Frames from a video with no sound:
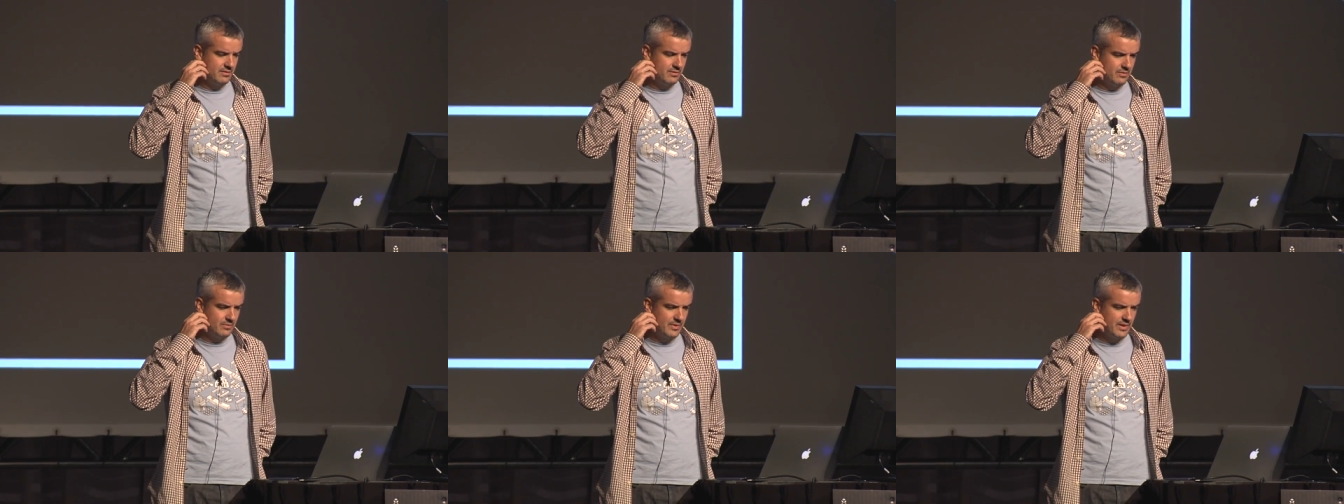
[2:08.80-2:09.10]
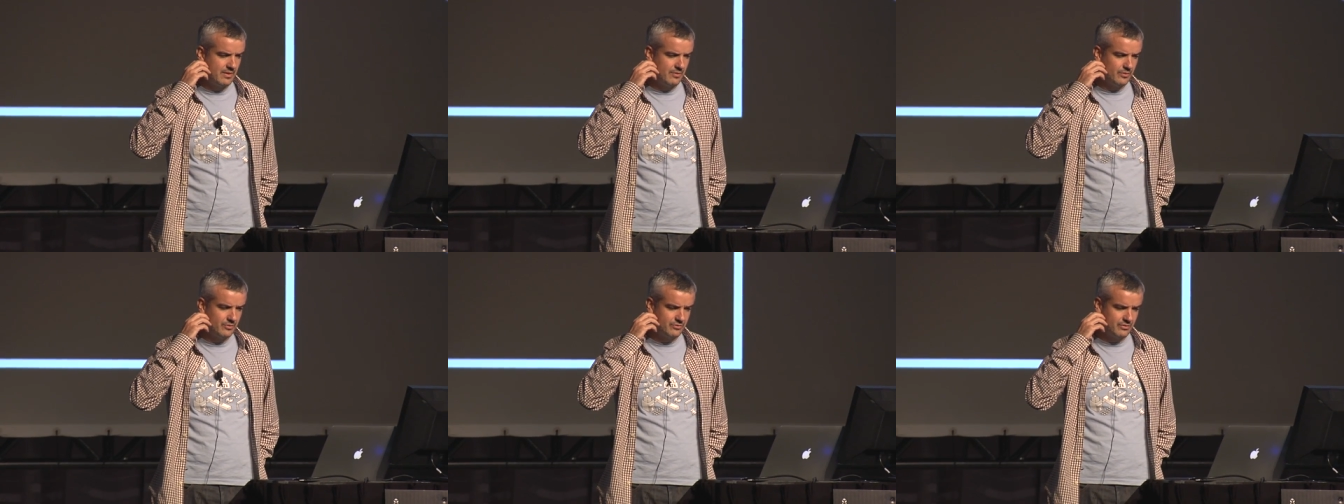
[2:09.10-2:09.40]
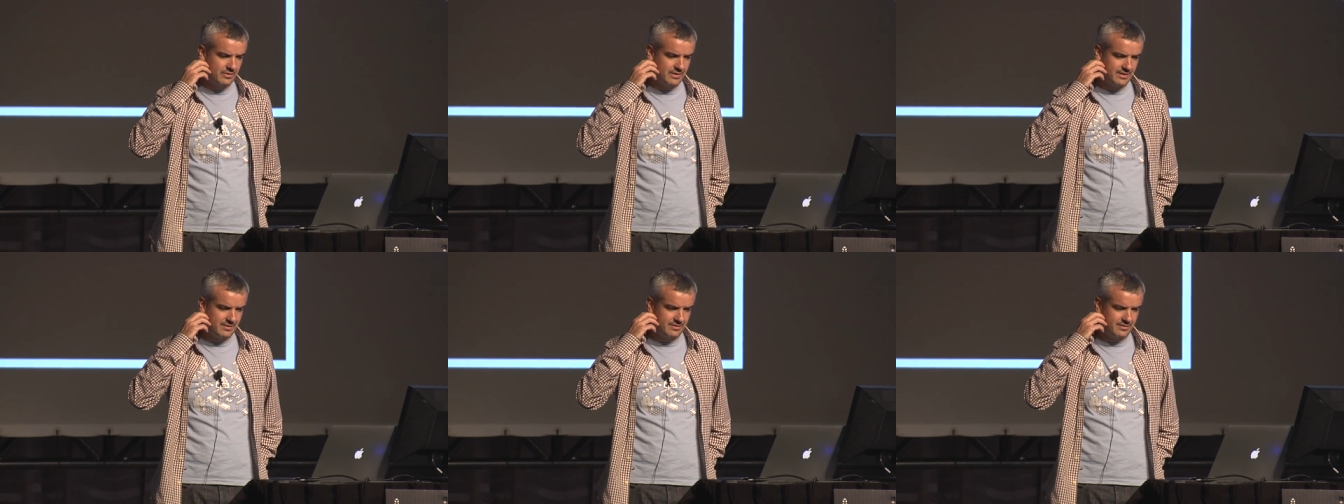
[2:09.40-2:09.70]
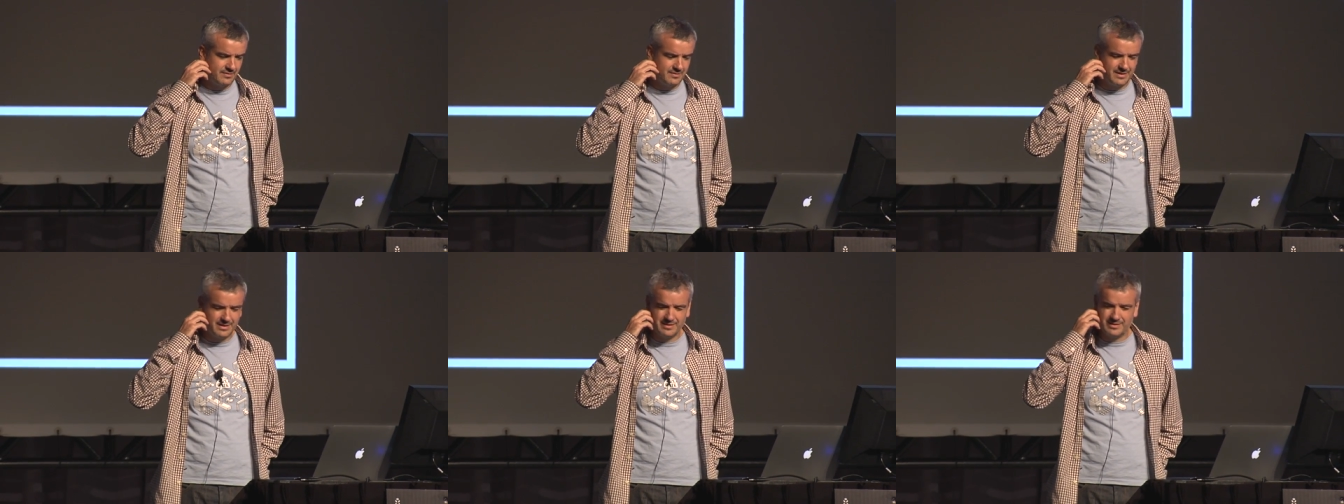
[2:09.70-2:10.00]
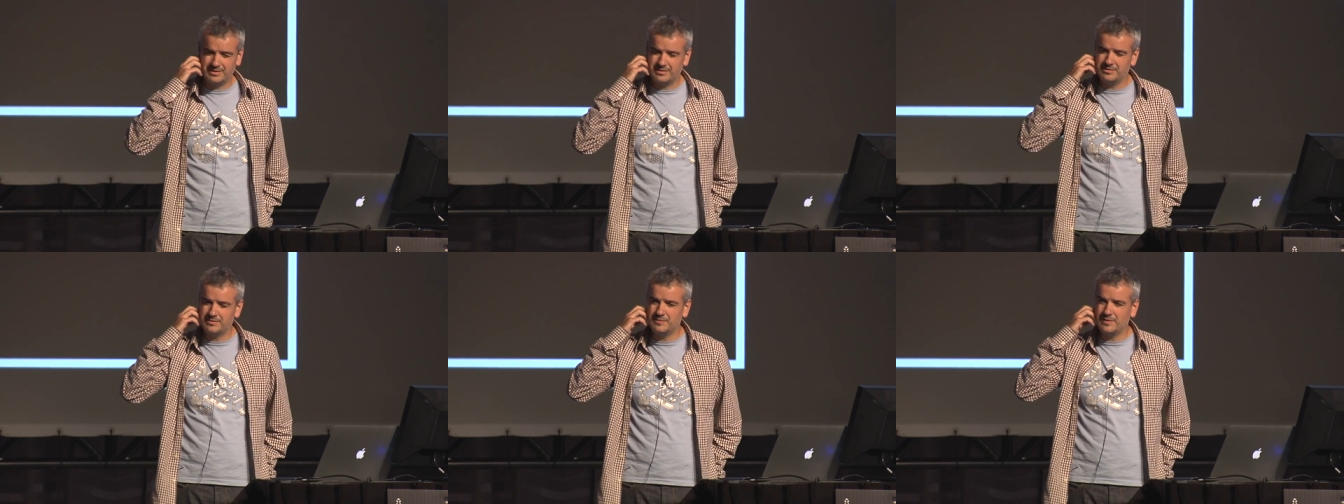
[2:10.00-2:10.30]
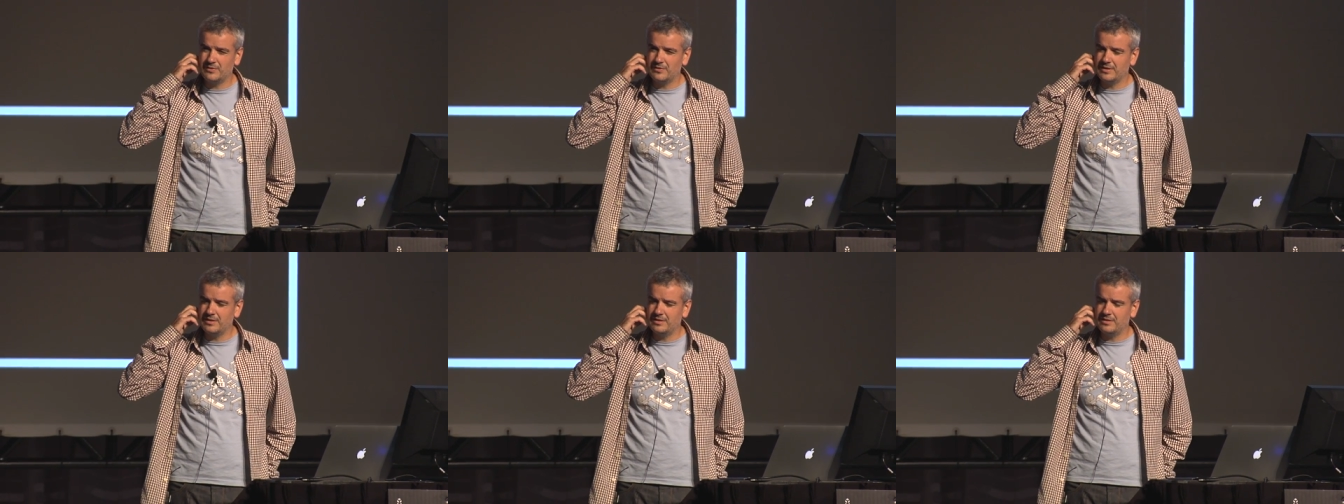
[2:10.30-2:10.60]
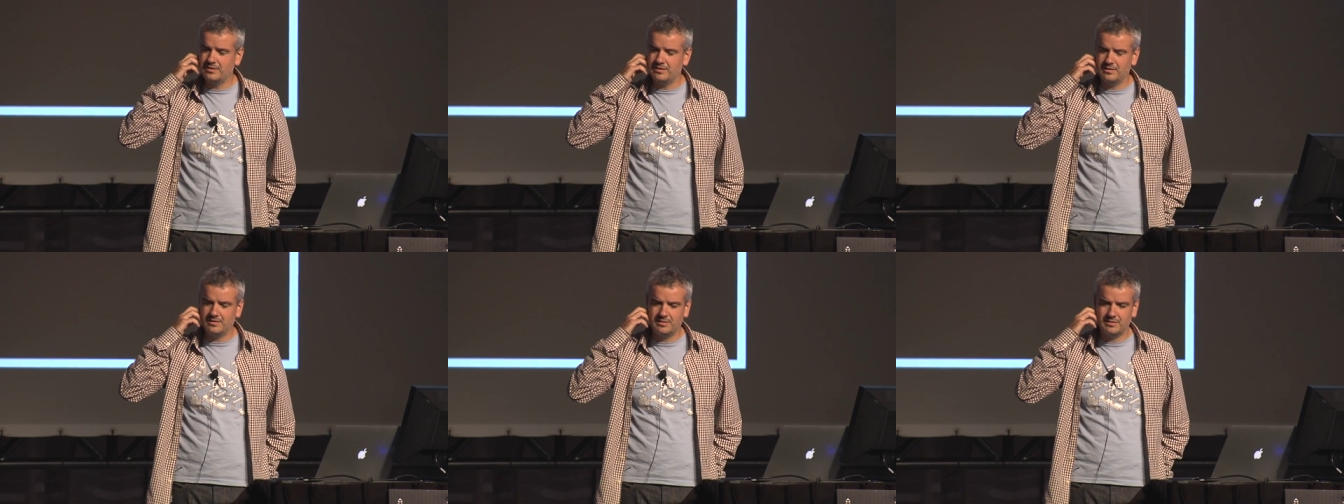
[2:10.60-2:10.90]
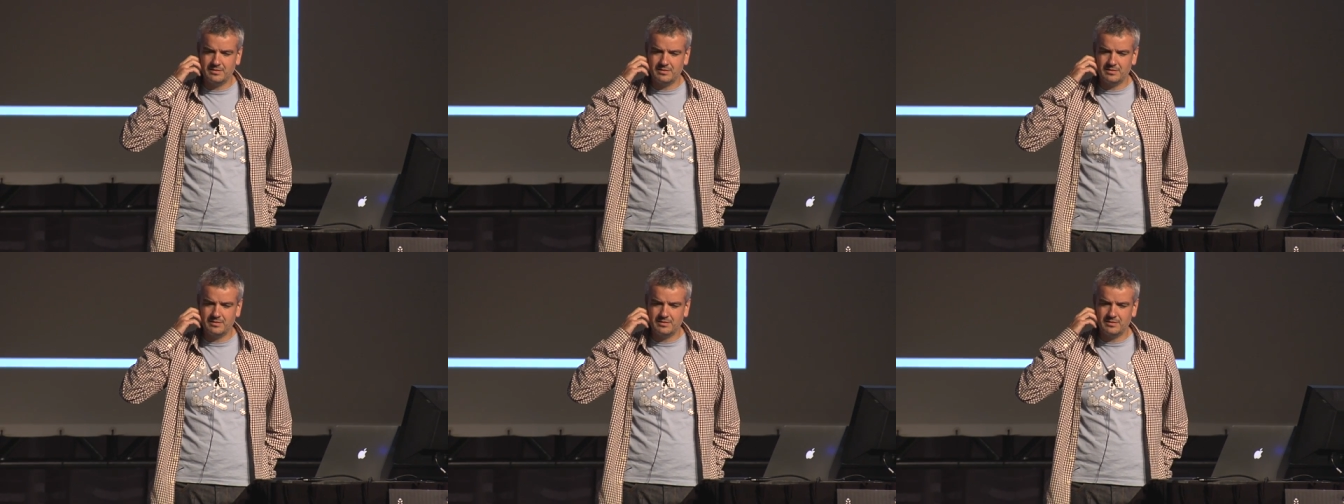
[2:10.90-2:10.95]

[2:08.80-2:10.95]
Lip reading: We have also done the thing that is very